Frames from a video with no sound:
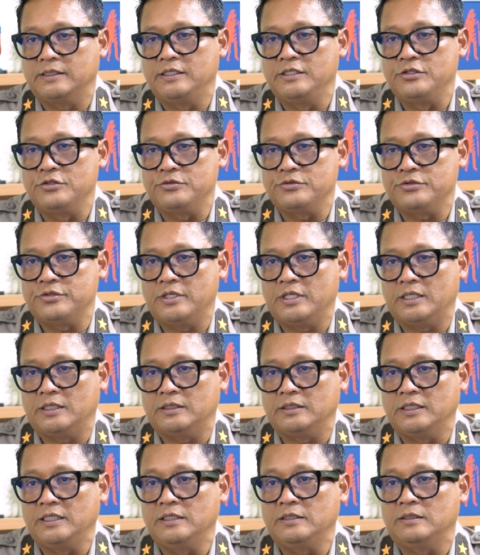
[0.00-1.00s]
issues
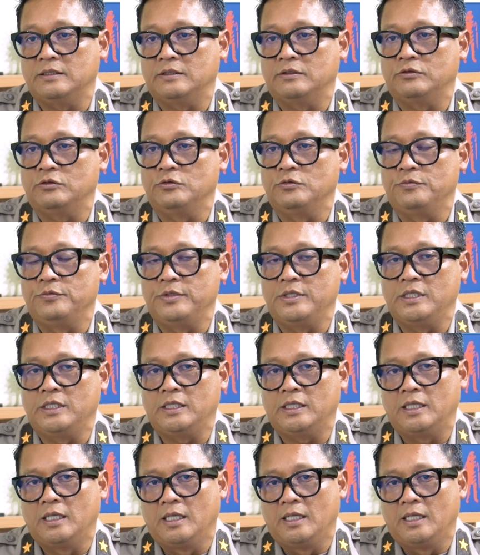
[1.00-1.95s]
that need to be